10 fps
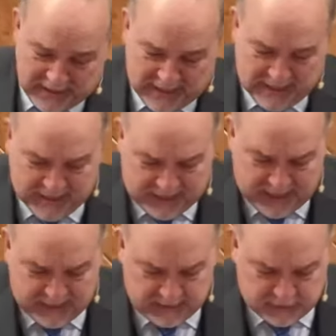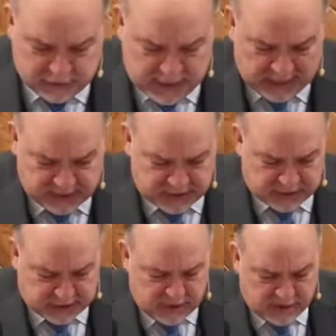again, John's
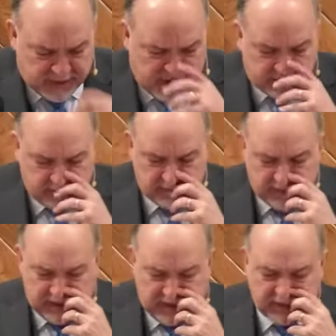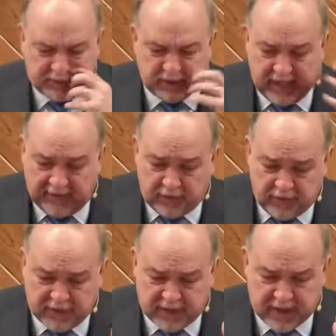concerned about these
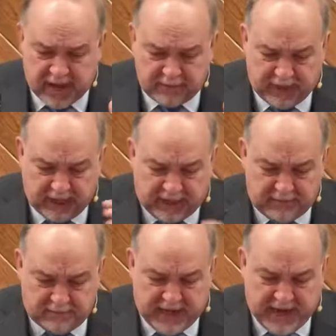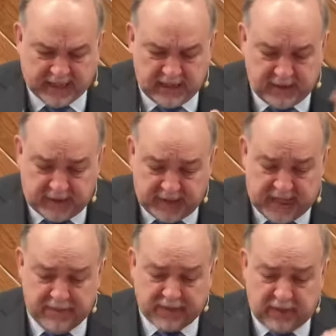believers and not being impacted, and the
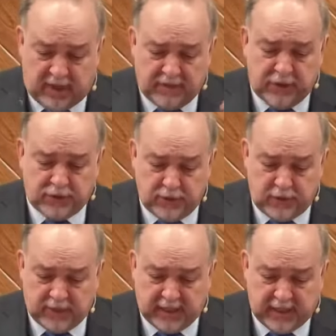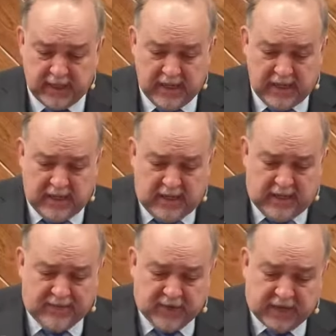theme is love and truth. He
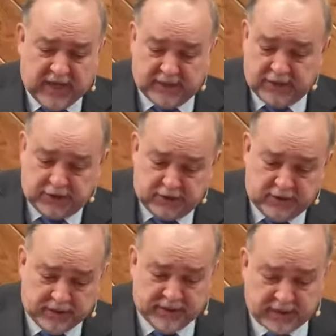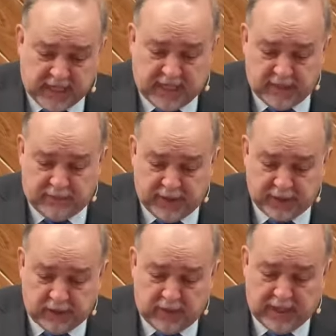emphasizes truth in the second
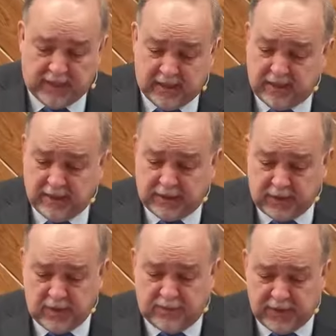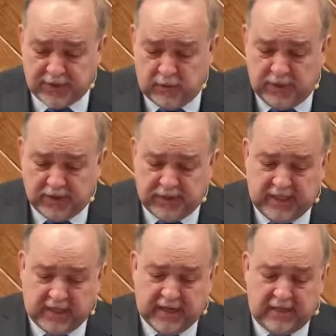epistle, and in the third epistle, we see
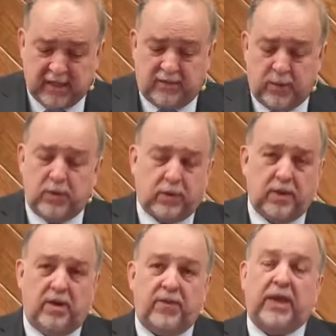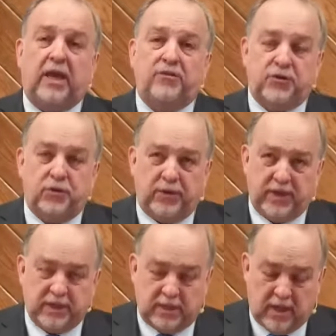the idea of both love and truth
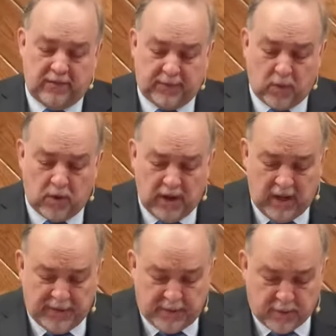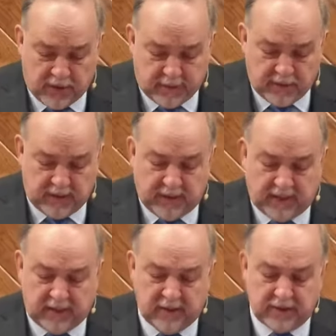his love for the brethren,
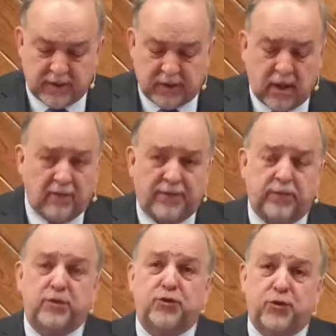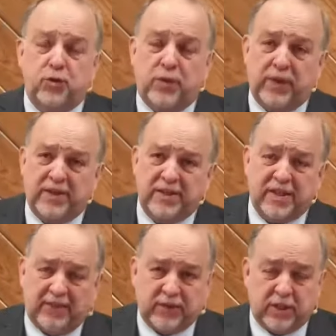and his love for the truth, and his
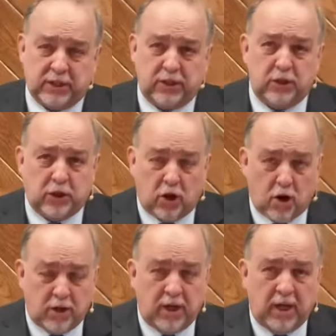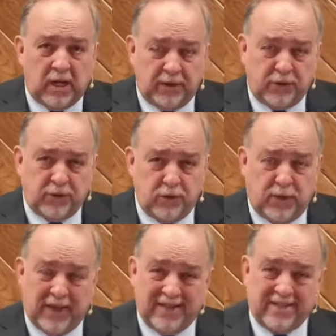efforts to guard the truth,
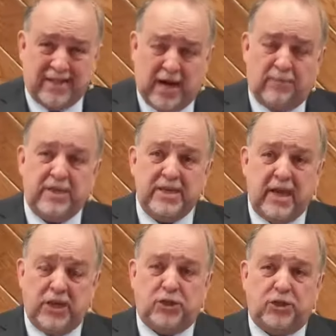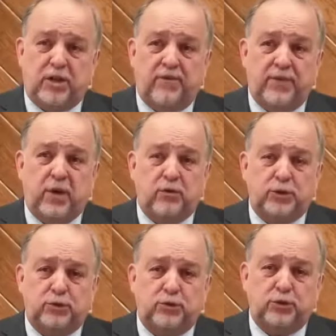and his commendation of those
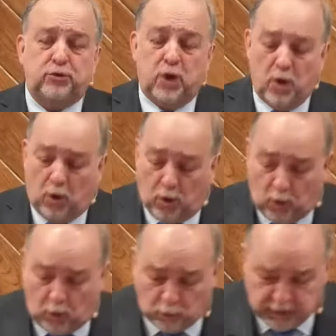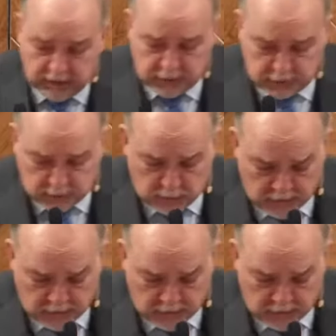who do hold to